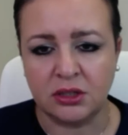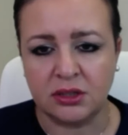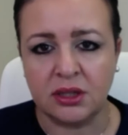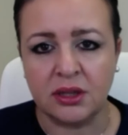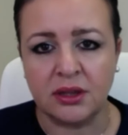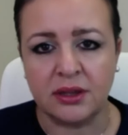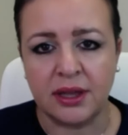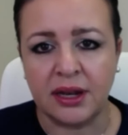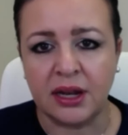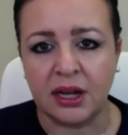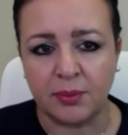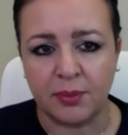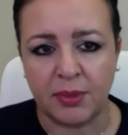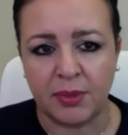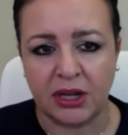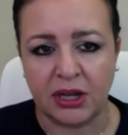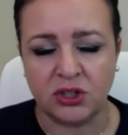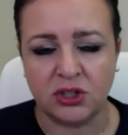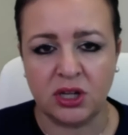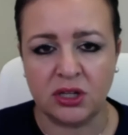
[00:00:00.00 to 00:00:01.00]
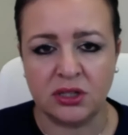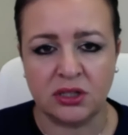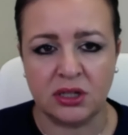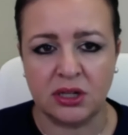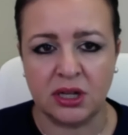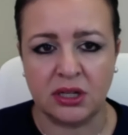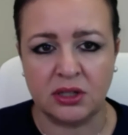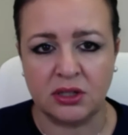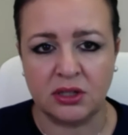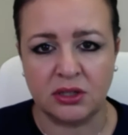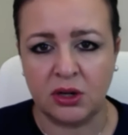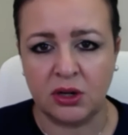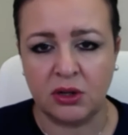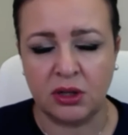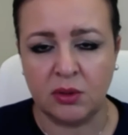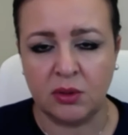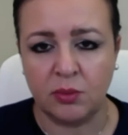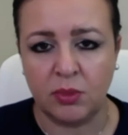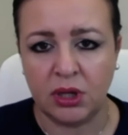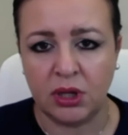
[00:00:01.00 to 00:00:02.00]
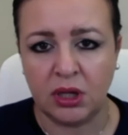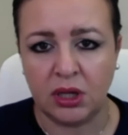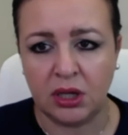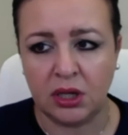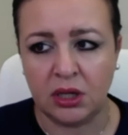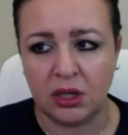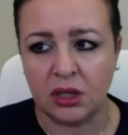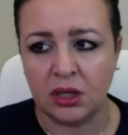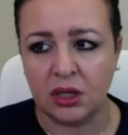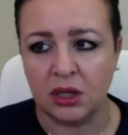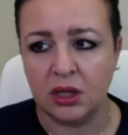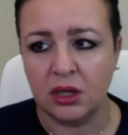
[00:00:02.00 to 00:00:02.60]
synthetic mesh doesn't necessarily mean,